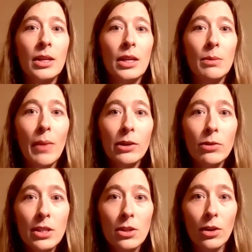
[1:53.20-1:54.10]
In my
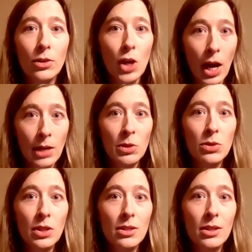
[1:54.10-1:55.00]
research, I'm
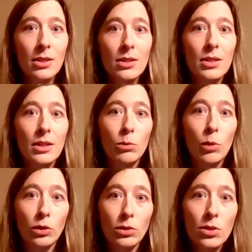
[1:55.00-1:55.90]
using statistical
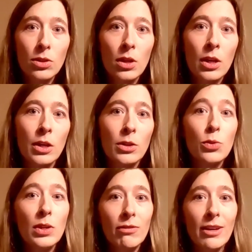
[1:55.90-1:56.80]
models to
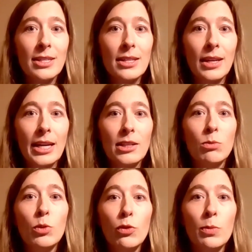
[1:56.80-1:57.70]
investigate
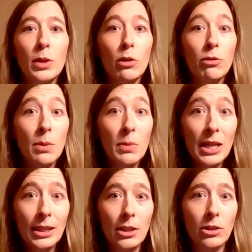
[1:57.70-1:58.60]
movement of
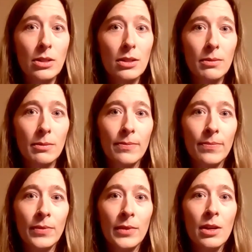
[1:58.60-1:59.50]
chameleons.
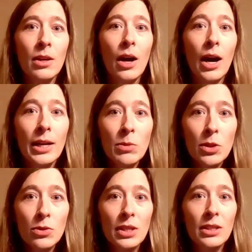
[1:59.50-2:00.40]
I'm
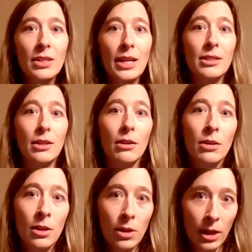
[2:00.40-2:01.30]
using data
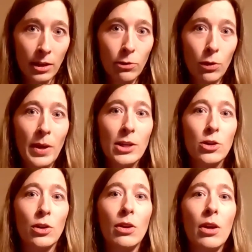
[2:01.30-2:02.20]
and
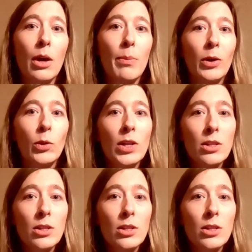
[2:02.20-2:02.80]
information about where